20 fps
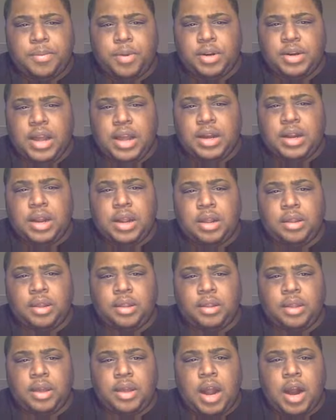date
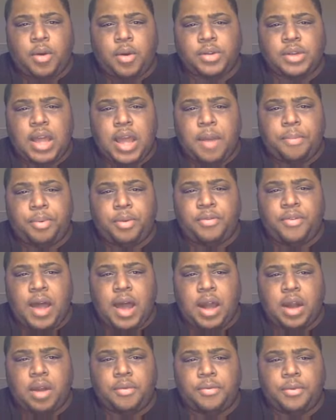that Congress had
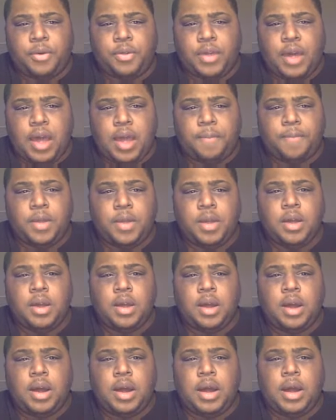provided for that.
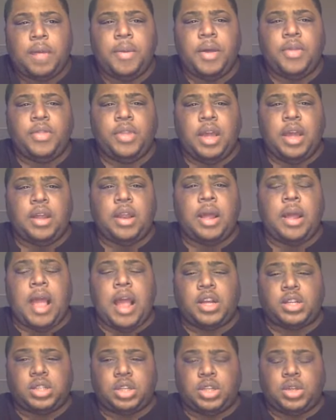And then they
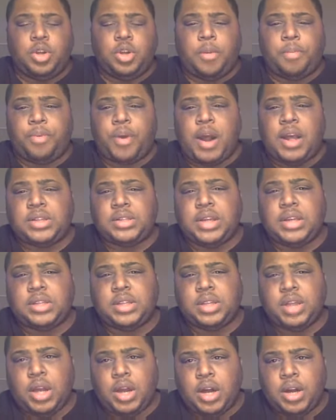actually do your
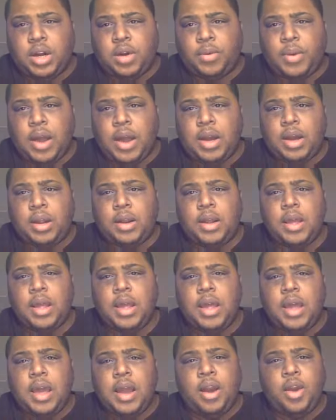processing, your underwriting,
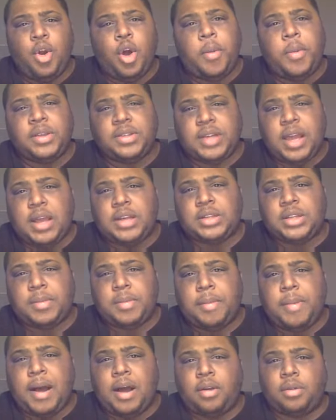and it normally takes
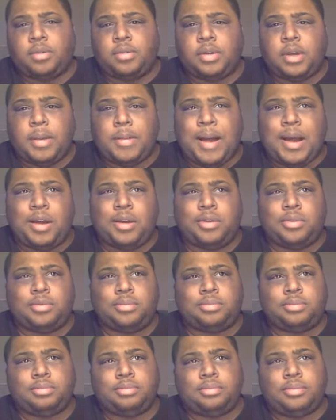them about
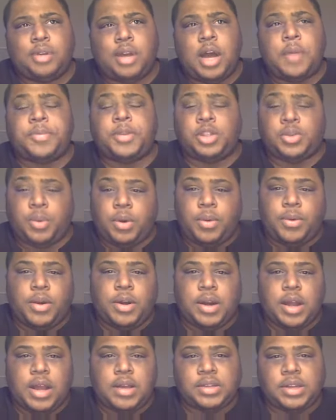up to
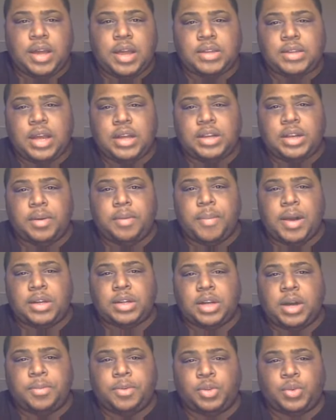21 days. It can take them
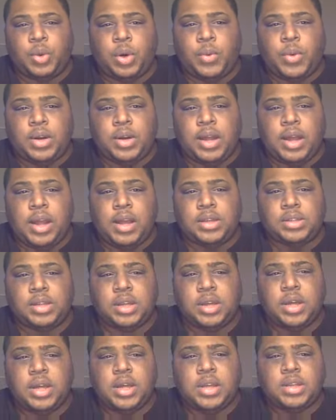about up to 21 days
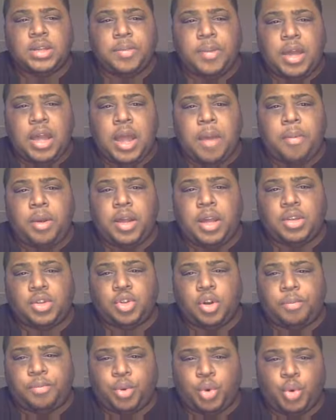to be able to get
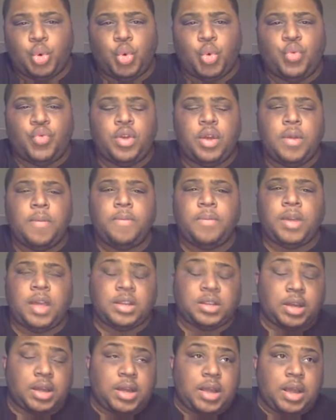you approved,
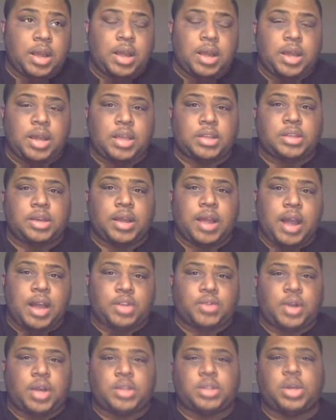get your
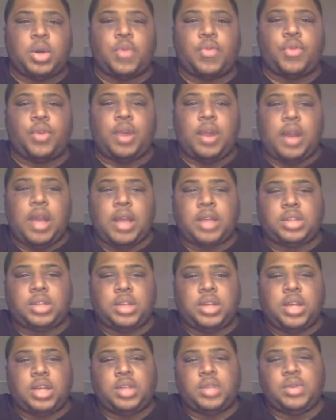contracts over, and
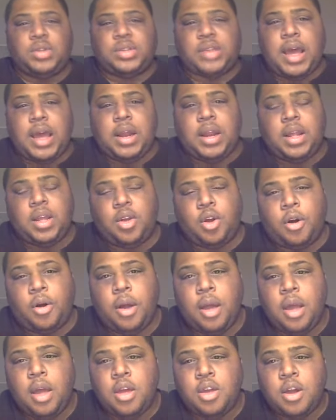actually get you signing
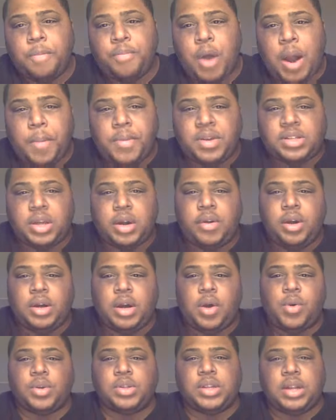your promissory
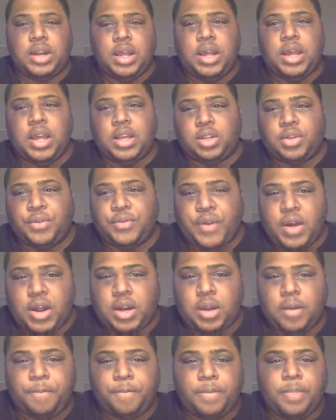notes, and then get you
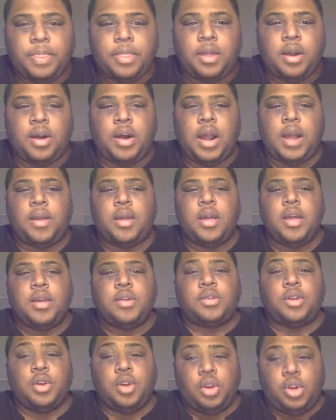funding. All right.
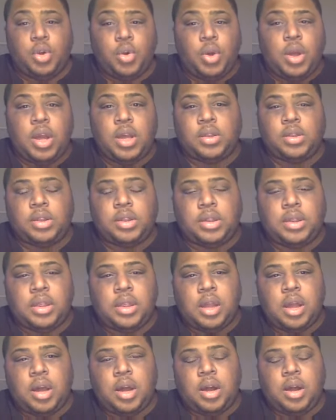So you do it.
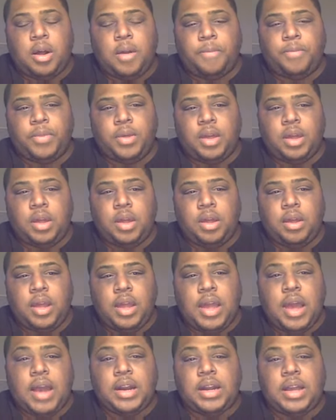The
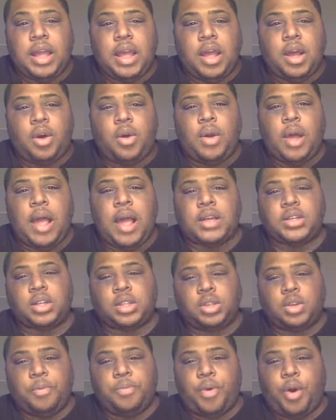EIDL has a
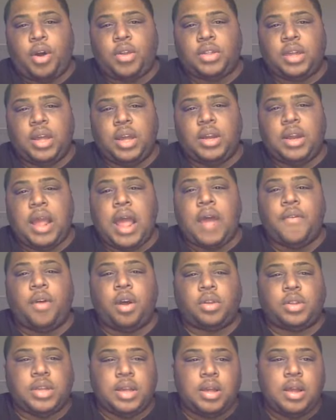two-part thing. They have
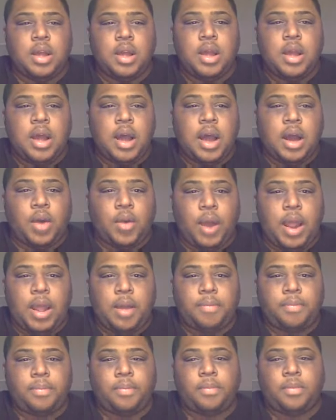a
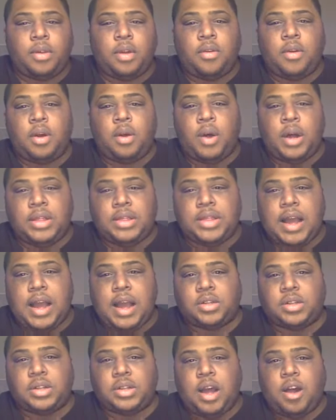grant,
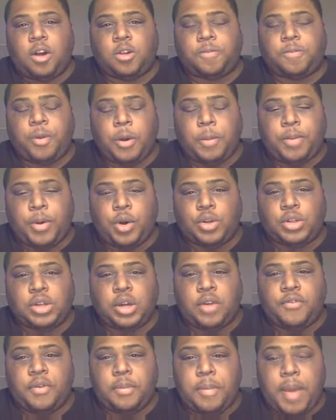$1,000 per
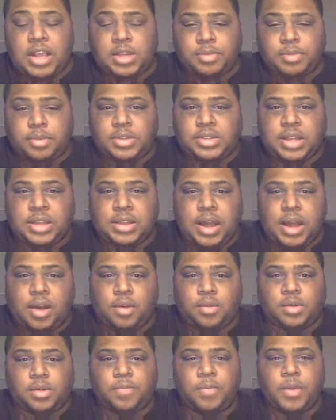person, up a maximum of
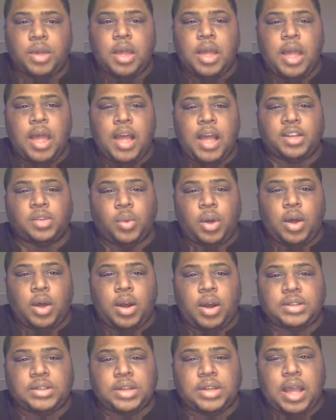$10,000, as
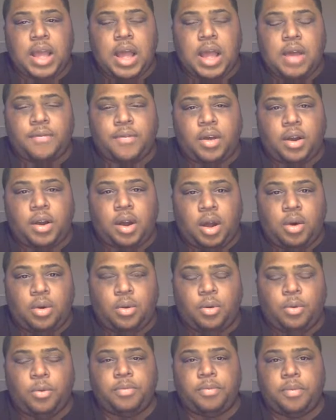well as they have a
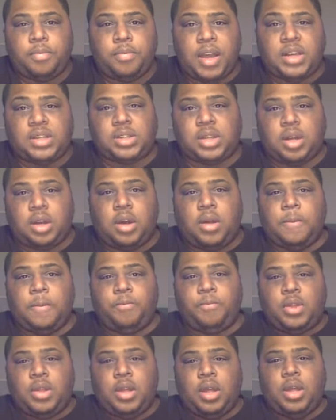loan based
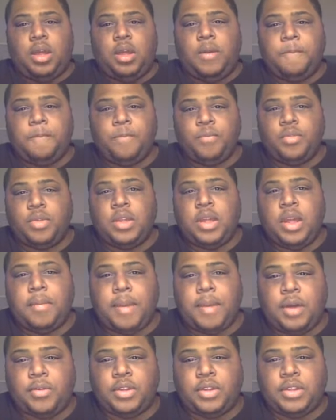on the
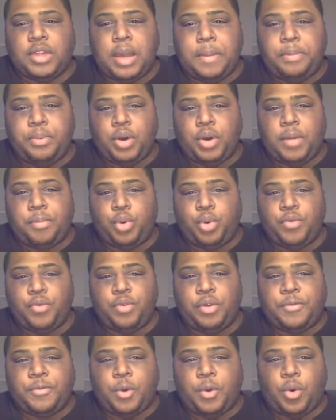amount that they pre-approve
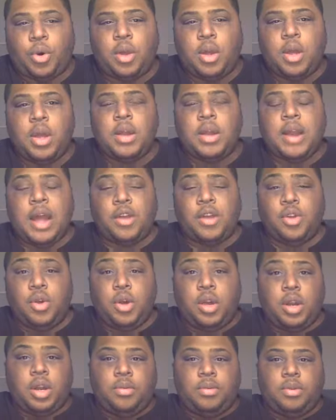you for. Now you
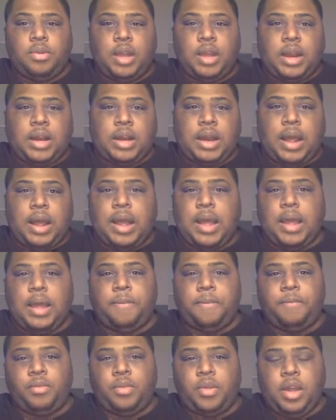can
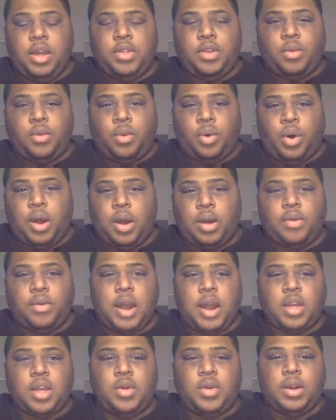decline either one,
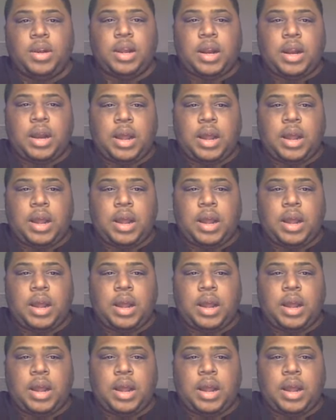right? You can